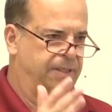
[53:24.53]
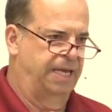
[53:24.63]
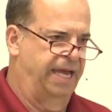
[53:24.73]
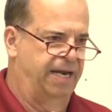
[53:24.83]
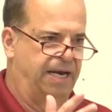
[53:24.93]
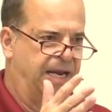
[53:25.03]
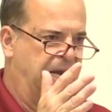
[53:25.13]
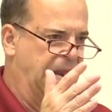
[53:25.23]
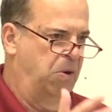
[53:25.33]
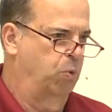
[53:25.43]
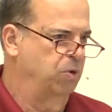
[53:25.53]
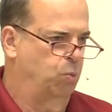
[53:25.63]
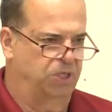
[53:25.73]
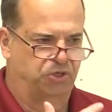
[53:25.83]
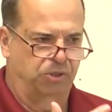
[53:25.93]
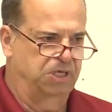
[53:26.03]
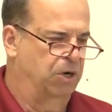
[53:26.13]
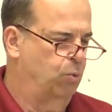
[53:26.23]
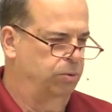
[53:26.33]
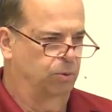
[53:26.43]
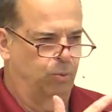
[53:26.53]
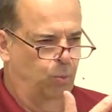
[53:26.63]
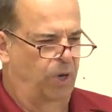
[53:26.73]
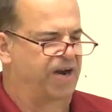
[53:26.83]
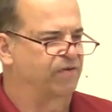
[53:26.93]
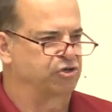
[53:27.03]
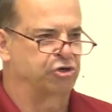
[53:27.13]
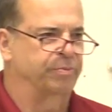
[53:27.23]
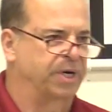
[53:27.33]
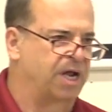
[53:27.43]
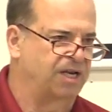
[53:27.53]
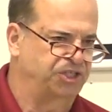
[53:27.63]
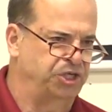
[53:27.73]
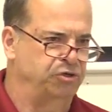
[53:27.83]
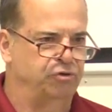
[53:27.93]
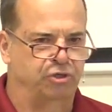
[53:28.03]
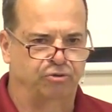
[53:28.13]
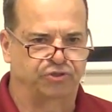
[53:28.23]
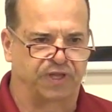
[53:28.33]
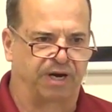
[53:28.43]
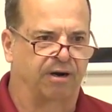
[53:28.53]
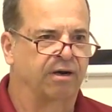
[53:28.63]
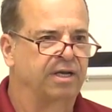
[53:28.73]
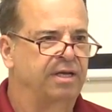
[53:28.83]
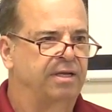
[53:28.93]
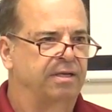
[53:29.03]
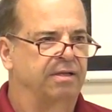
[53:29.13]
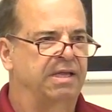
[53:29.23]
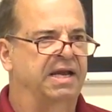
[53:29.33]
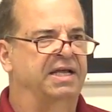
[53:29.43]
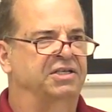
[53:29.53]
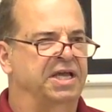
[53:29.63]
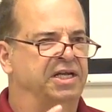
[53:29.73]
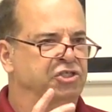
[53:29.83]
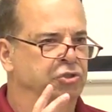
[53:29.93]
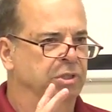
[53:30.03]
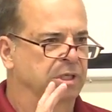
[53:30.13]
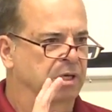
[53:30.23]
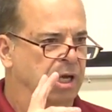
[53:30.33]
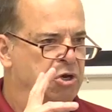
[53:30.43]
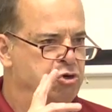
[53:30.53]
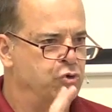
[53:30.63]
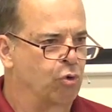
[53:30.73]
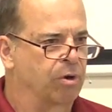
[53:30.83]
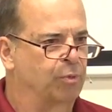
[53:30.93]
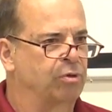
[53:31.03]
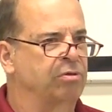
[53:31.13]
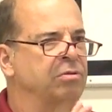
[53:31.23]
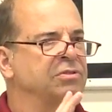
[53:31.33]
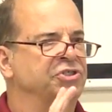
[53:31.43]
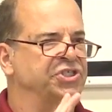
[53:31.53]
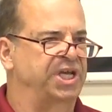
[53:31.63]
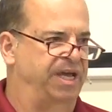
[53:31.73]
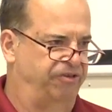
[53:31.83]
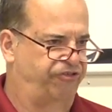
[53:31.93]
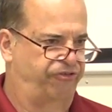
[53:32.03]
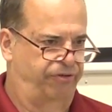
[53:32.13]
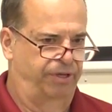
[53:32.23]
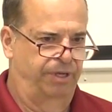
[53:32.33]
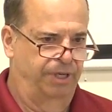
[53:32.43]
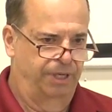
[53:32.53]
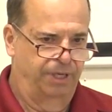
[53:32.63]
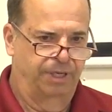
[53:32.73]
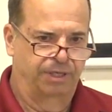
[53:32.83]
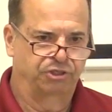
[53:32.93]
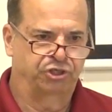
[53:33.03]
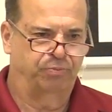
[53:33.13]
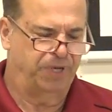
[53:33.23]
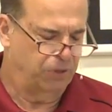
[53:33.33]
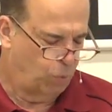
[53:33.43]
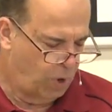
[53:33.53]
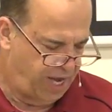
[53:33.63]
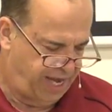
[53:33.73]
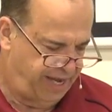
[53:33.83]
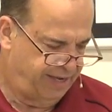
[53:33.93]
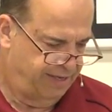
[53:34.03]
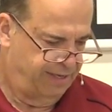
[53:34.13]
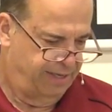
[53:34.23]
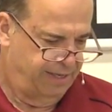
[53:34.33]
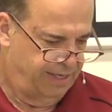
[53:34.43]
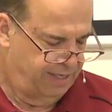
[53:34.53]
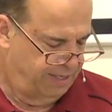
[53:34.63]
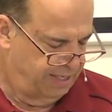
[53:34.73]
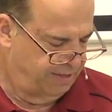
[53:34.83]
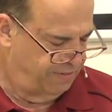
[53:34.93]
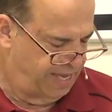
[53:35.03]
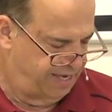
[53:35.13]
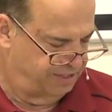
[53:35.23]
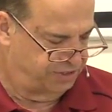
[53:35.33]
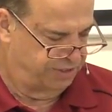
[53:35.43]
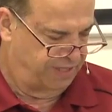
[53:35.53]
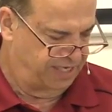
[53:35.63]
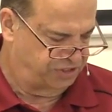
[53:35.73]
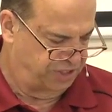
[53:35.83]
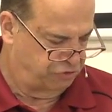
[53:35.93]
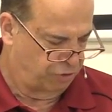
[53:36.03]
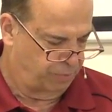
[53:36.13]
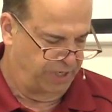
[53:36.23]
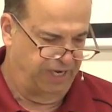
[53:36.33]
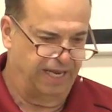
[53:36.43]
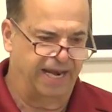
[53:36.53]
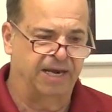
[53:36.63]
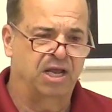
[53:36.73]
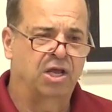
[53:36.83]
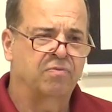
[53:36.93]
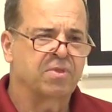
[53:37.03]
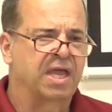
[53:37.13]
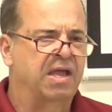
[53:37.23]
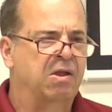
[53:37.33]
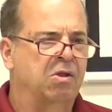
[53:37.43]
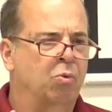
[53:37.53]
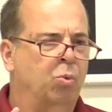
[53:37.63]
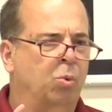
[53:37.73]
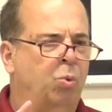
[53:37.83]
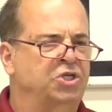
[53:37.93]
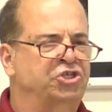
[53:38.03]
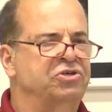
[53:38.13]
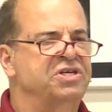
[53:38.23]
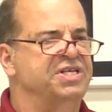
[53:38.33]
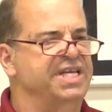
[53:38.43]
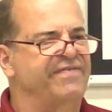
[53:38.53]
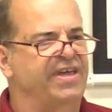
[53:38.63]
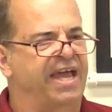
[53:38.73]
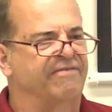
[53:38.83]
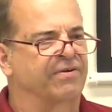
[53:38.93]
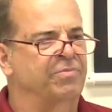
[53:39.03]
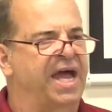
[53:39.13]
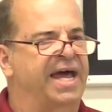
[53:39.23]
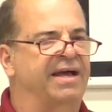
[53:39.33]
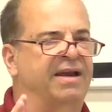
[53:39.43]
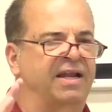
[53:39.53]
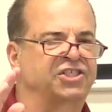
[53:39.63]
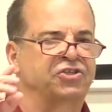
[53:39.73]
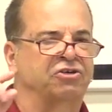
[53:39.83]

and and, and with, with, you know, whatever terminology you use there, in, it, in its normal sense, should be the way uh, that, it's, that it's interpreted. And we shouldn't deviate from that unless